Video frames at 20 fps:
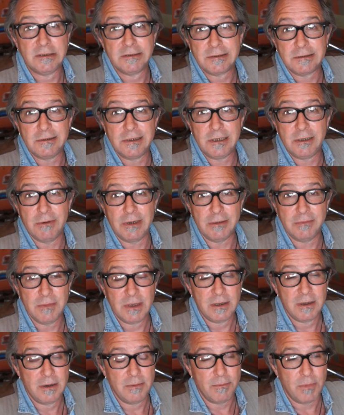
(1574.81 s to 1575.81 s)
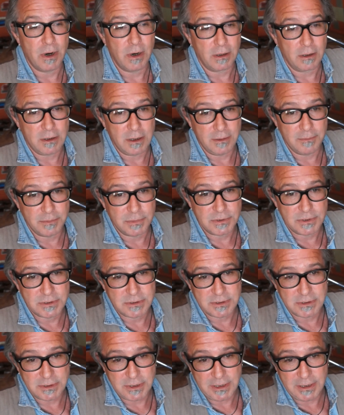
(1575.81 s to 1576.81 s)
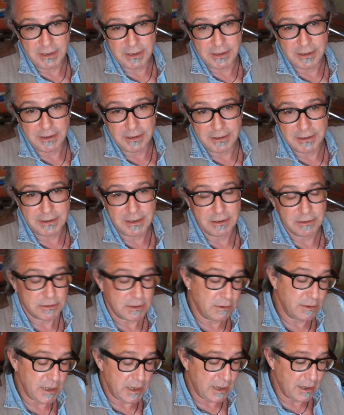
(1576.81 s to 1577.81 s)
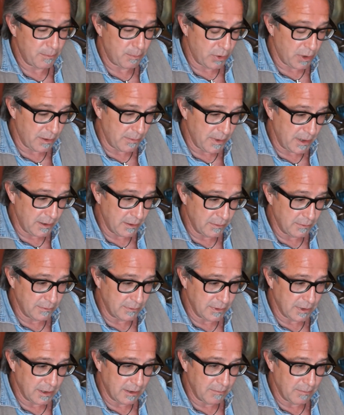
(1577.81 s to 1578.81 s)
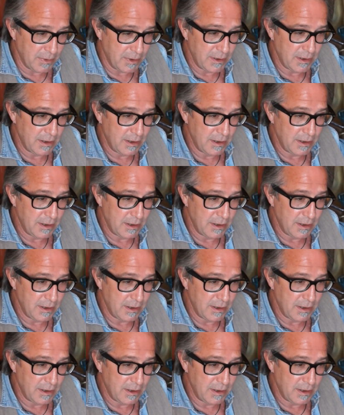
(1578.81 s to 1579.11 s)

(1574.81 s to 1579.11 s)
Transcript: So anyway, Mark comes in and he goes, "Okay, I brought my own gum,"